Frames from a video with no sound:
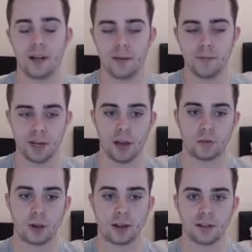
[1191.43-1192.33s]
Now I'm running
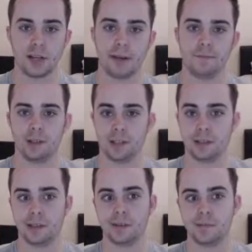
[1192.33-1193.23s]
Earthquake because I am
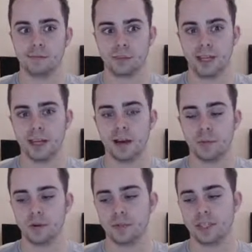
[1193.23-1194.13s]
physically setting up,
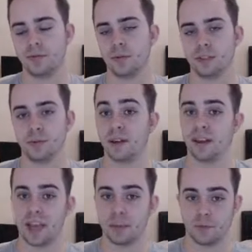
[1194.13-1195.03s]
and obviously if he wants to play
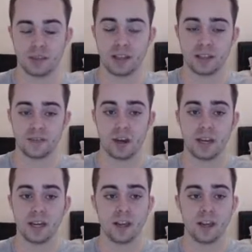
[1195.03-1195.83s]
that game with me, that's fine.